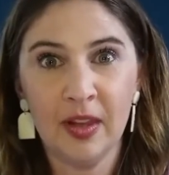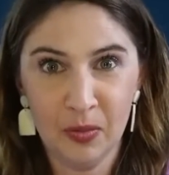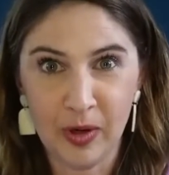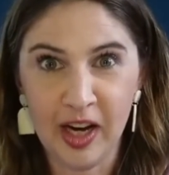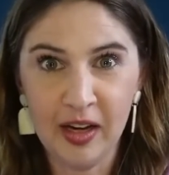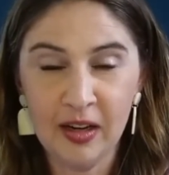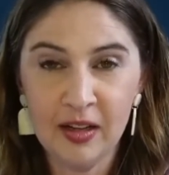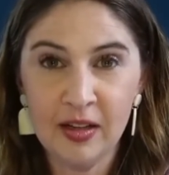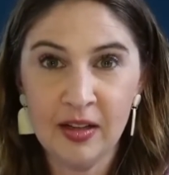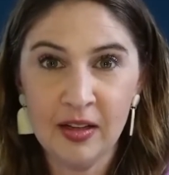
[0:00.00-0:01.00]
right?
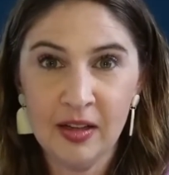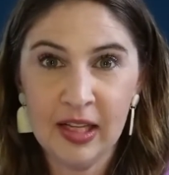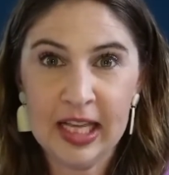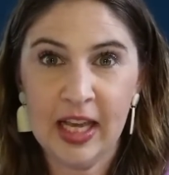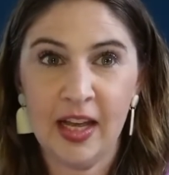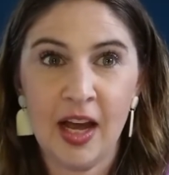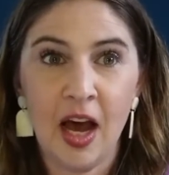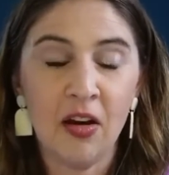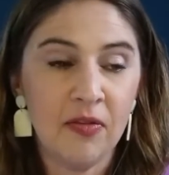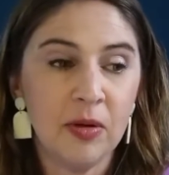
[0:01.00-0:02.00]
And
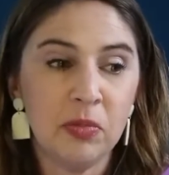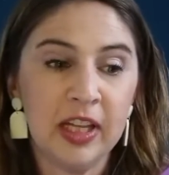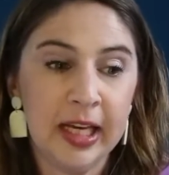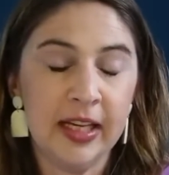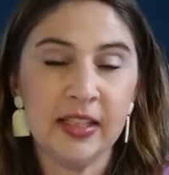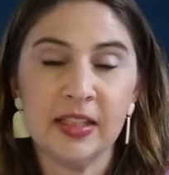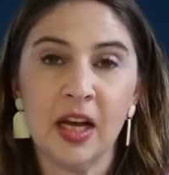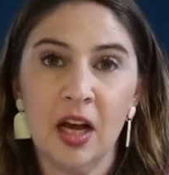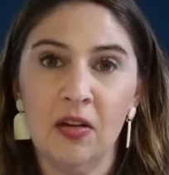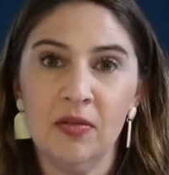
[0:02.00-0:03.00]
out of the place
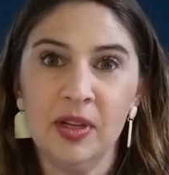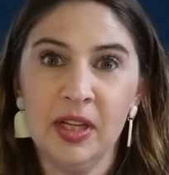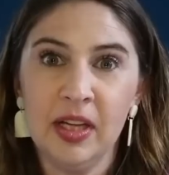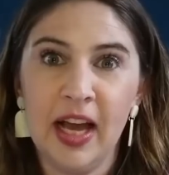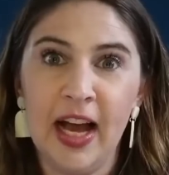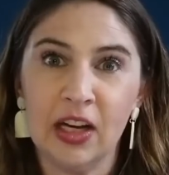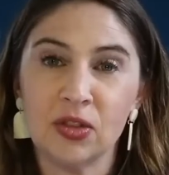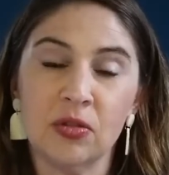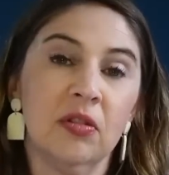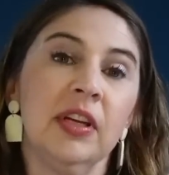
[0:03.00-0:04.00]
of
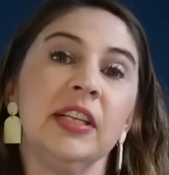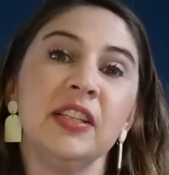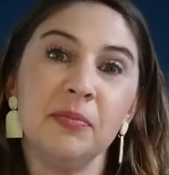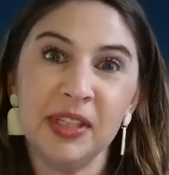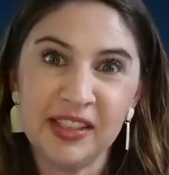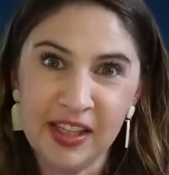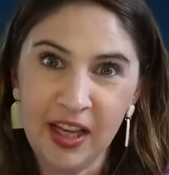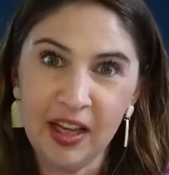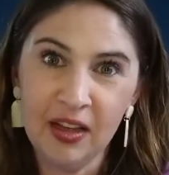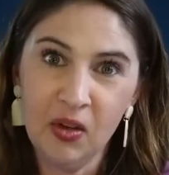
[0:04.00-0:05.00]
actual
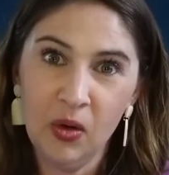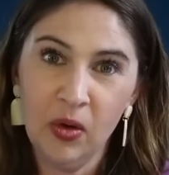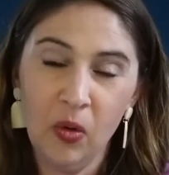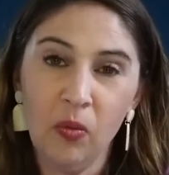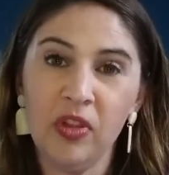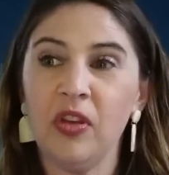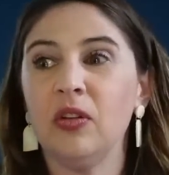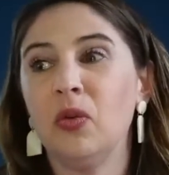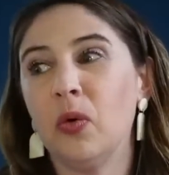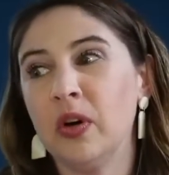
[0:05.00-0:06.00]
intimacy with the
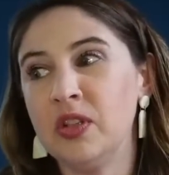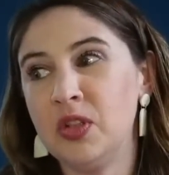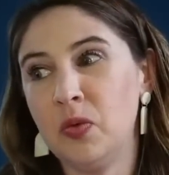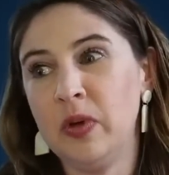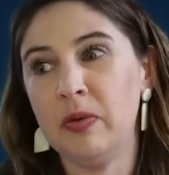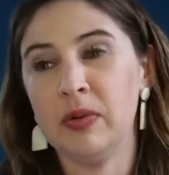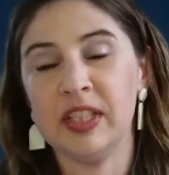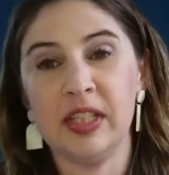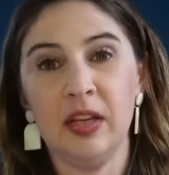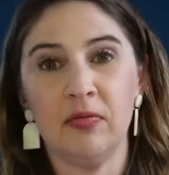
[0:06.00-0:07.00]
Lord do we
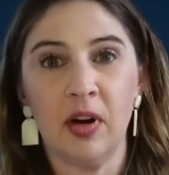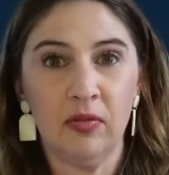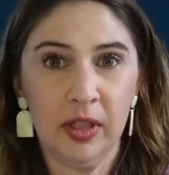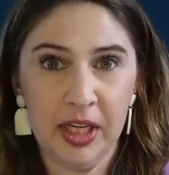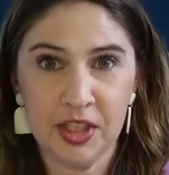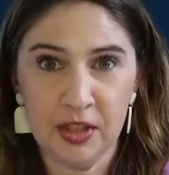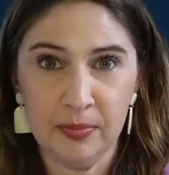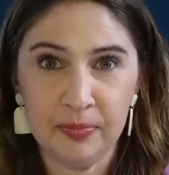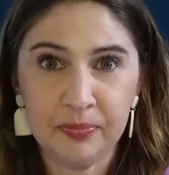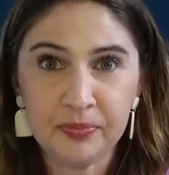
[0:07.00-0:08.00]
receive revelation.
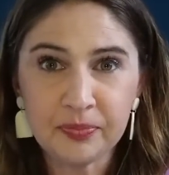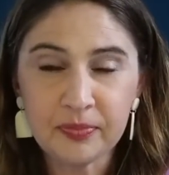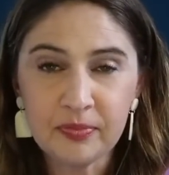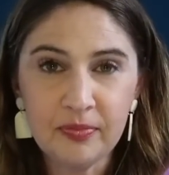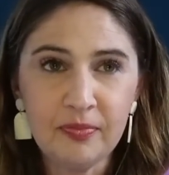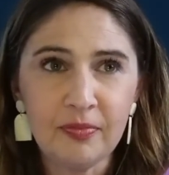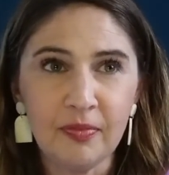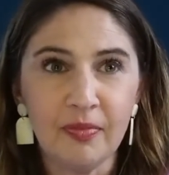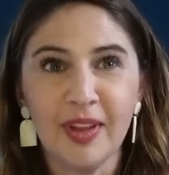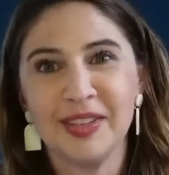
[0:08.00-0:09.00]

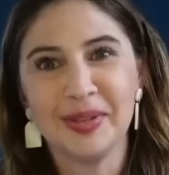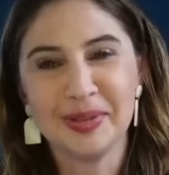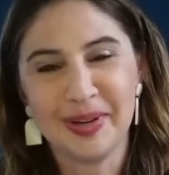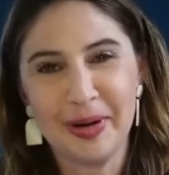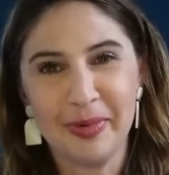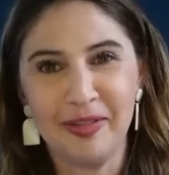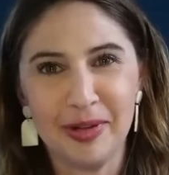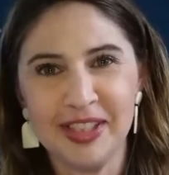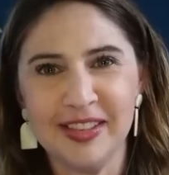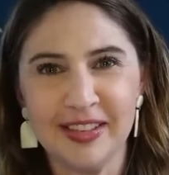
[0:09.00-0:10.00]
So sorry, my
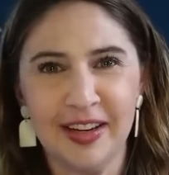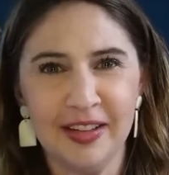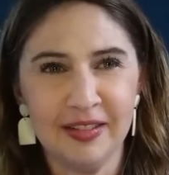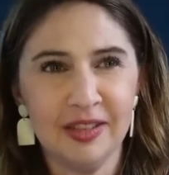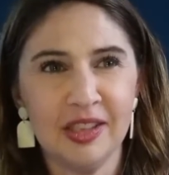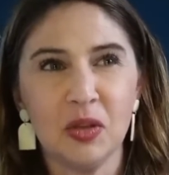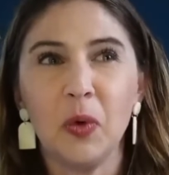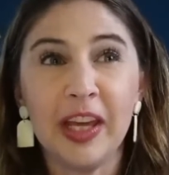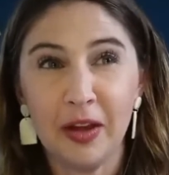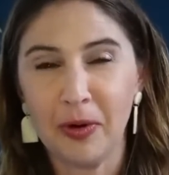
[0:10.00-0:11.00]
voice is kind of
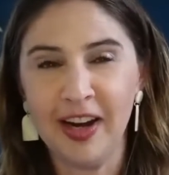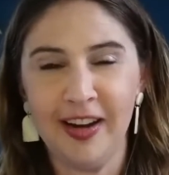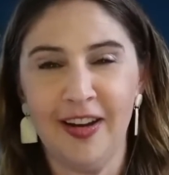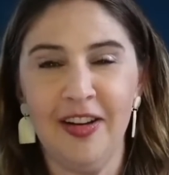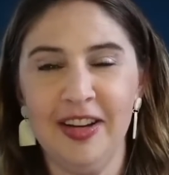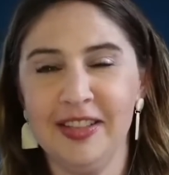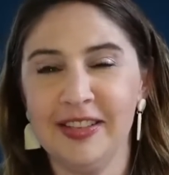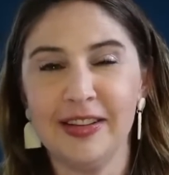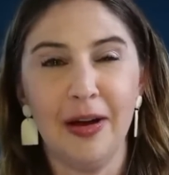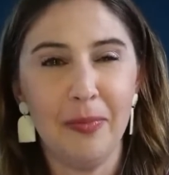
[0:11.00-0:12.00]
squeaky right now. I
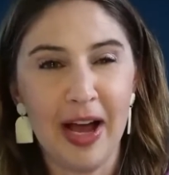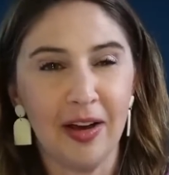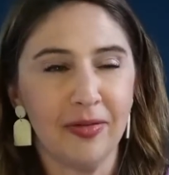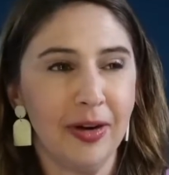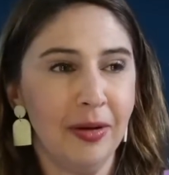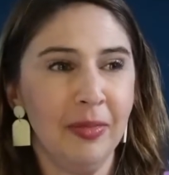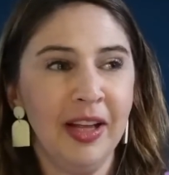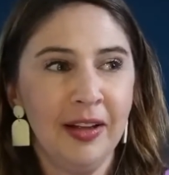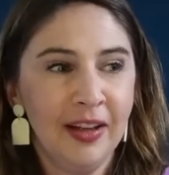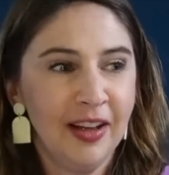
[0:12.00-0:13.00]
just got back from
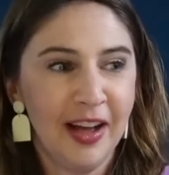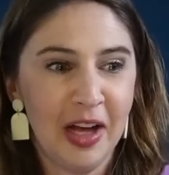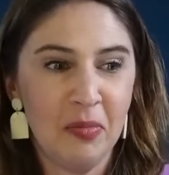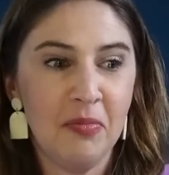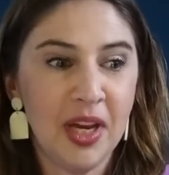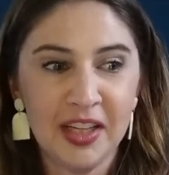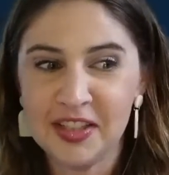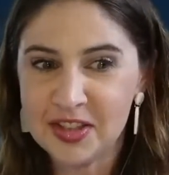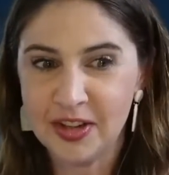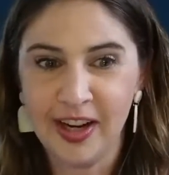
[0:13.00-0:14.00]
um,
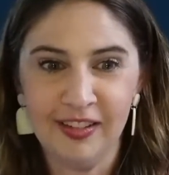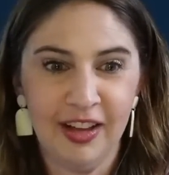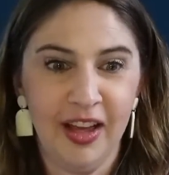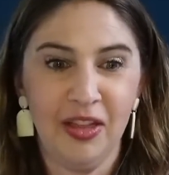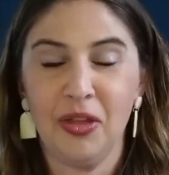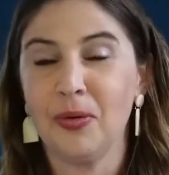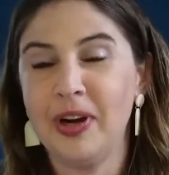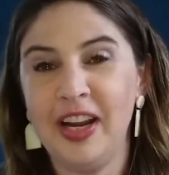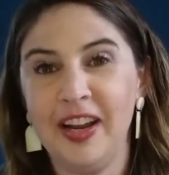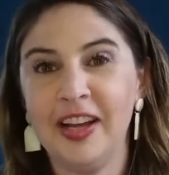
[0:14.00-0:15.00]
ministering like three